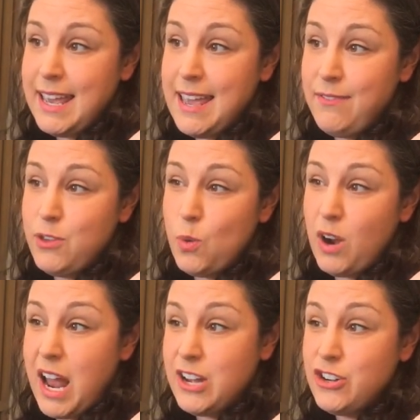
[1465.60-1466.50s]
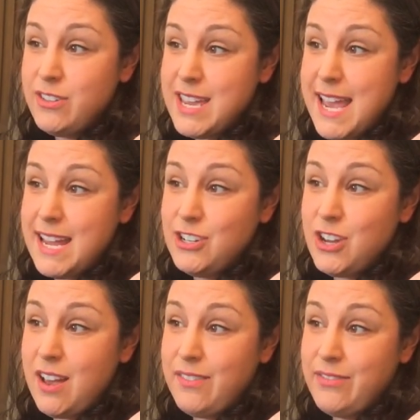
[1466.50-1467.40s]
if you are under the
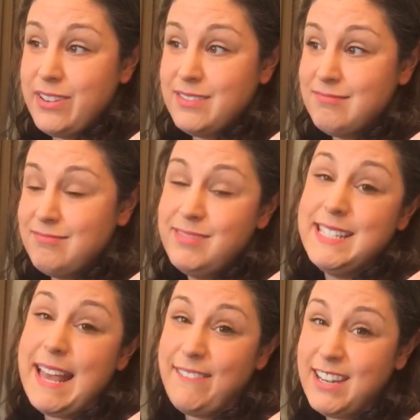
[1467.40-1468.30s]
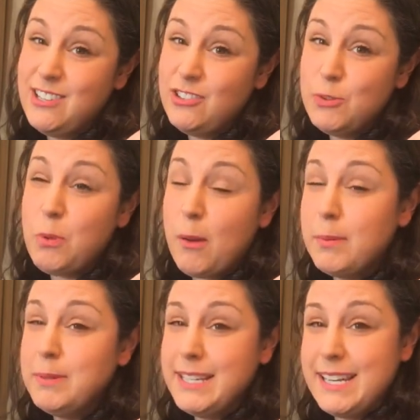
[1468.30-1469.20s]
age of 7, you
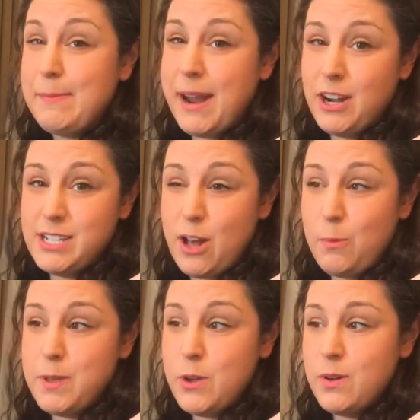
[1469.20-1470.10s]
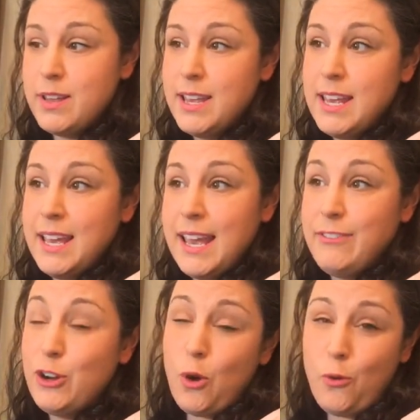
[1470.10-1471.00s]
probably need a parent to help you.
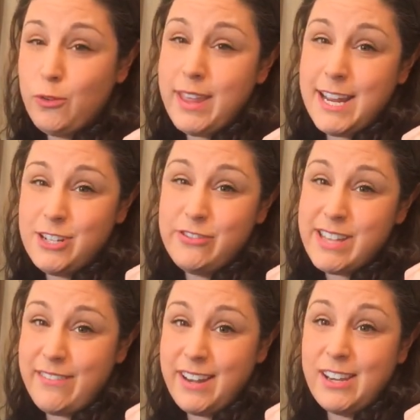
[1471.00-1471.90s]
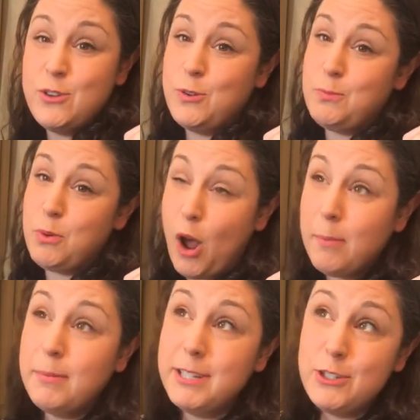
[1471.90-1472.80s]
If you're over the age of 7, you could
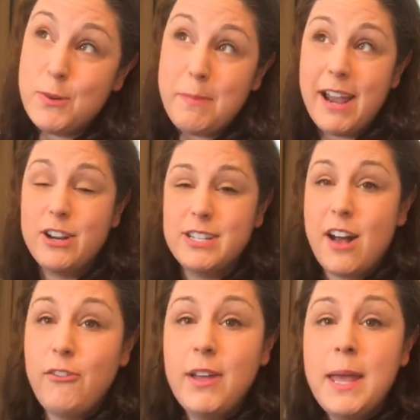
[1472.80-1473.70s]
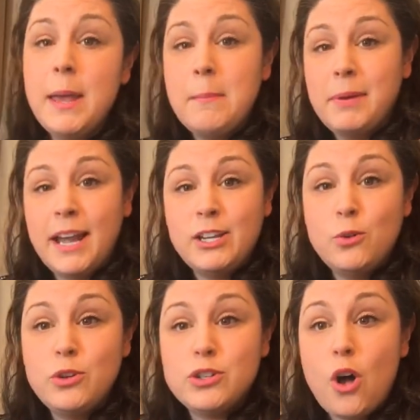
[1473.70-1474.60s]
probably do it by yourself. But I
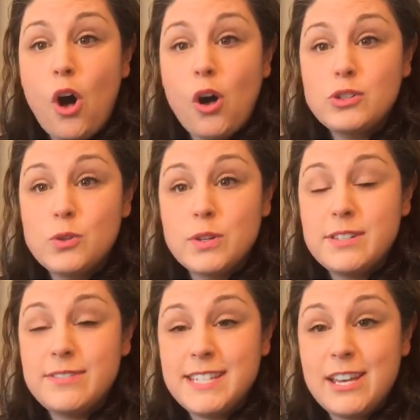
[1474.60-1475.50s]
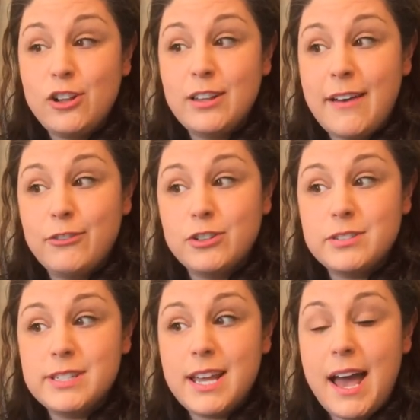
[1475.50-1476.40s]
know there's all sorts of skill
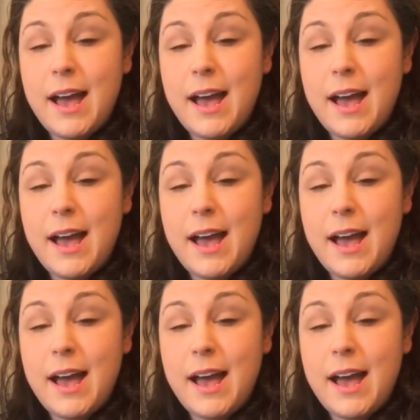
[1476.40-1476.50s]
levels.